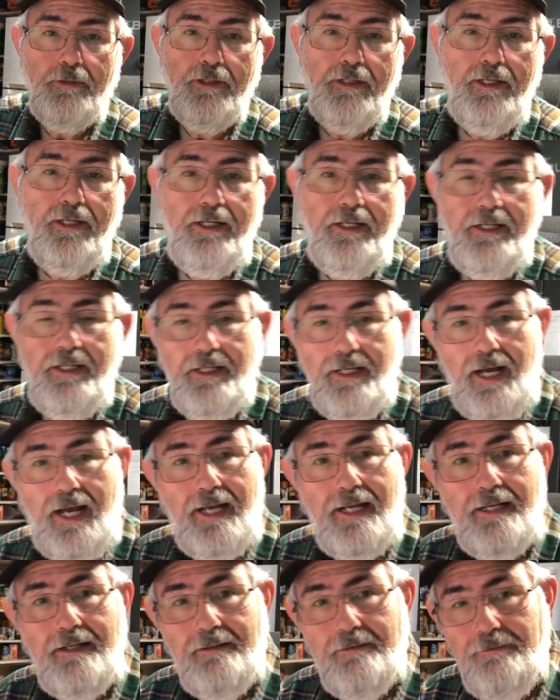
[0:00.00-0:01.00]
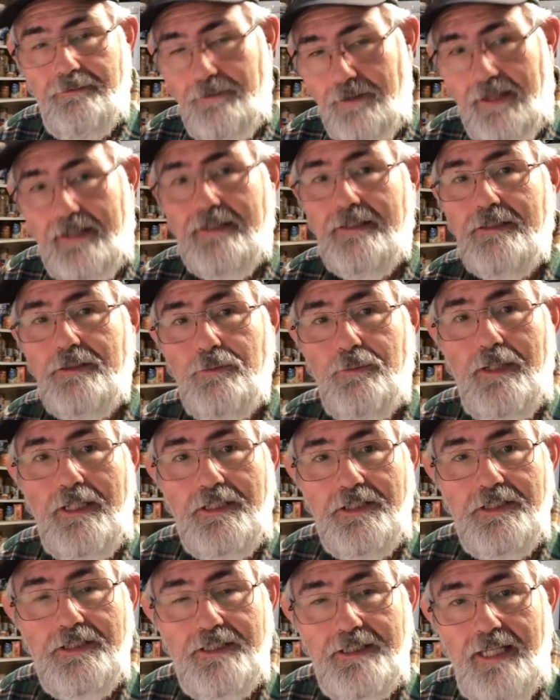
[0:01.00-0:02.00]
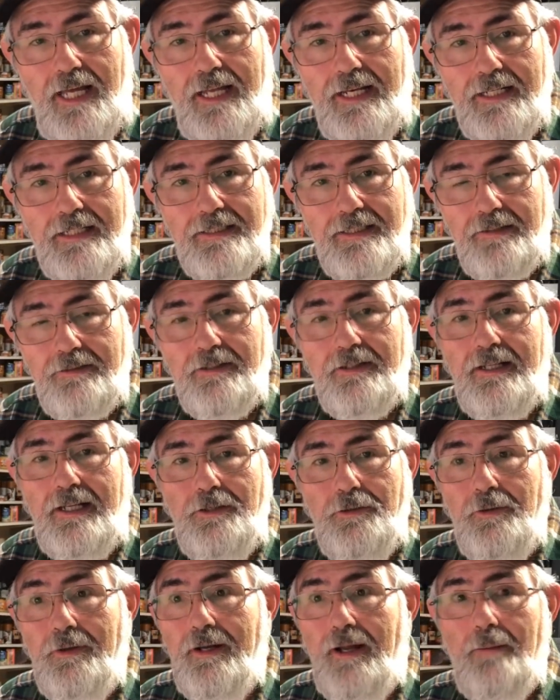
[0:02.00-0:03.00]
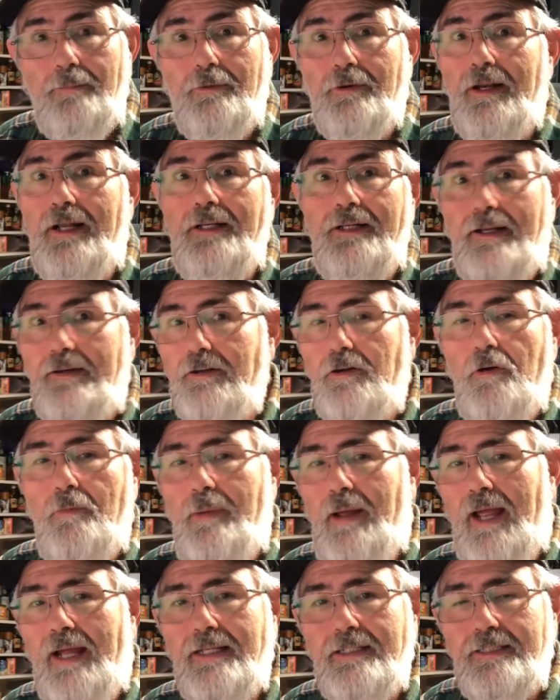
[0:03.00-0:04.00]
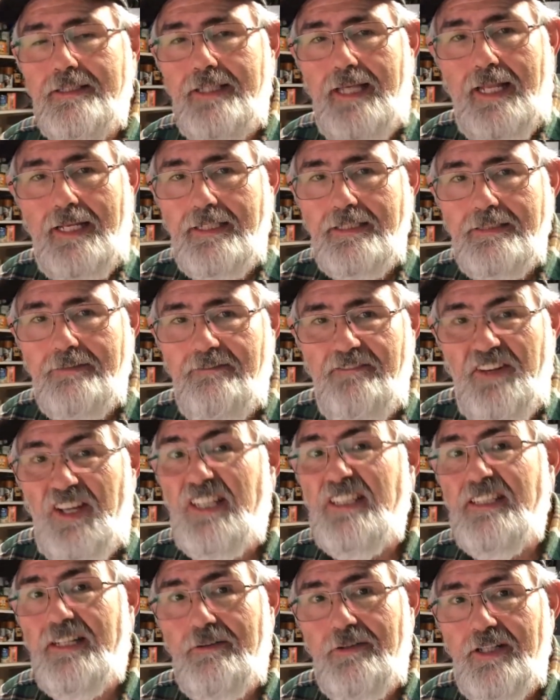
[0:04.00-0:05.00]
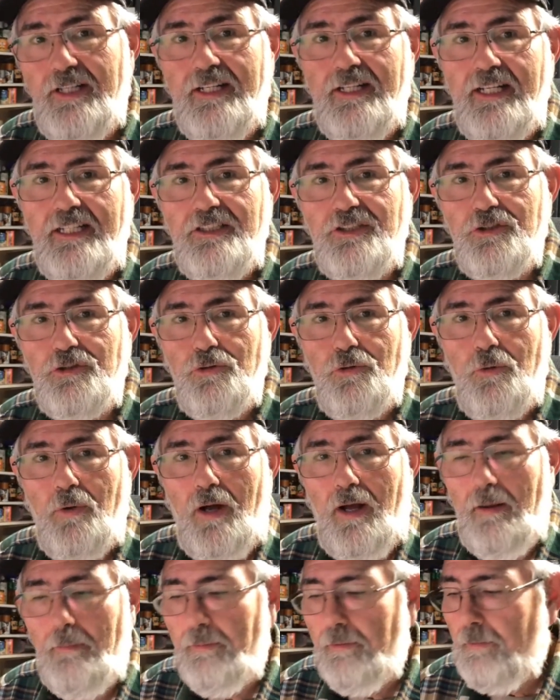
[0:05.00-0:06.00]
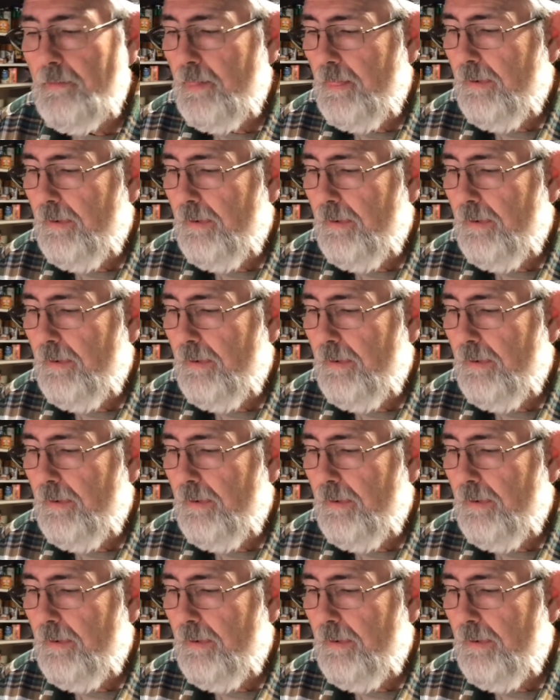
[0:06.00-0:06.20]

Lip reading: But I flicked the switch in settings. After they do an upgrade, you have to go back in settings and fix everything. They screw up.